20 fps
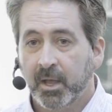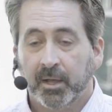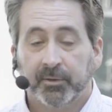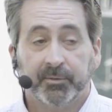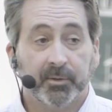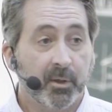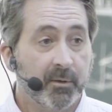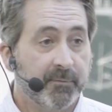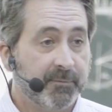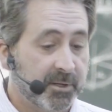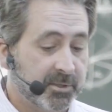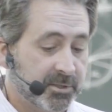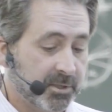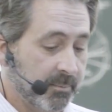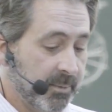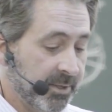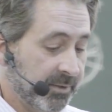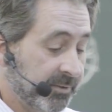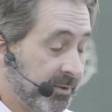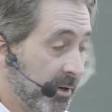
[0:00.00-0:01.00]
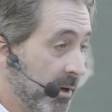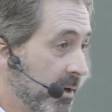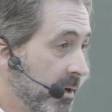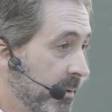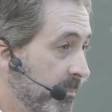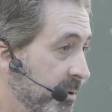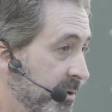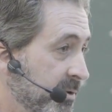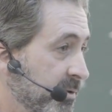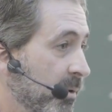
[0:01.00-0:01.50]
So the fishermen
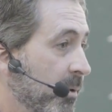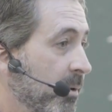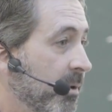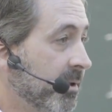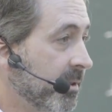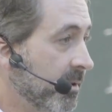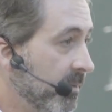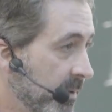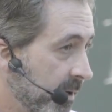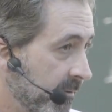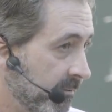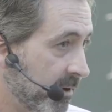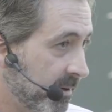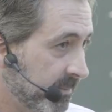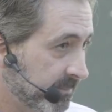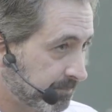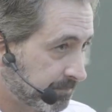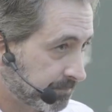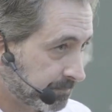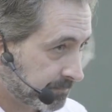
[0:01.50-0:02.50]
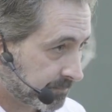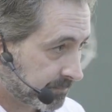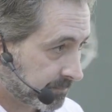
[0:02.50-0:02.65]
started patrolling the river.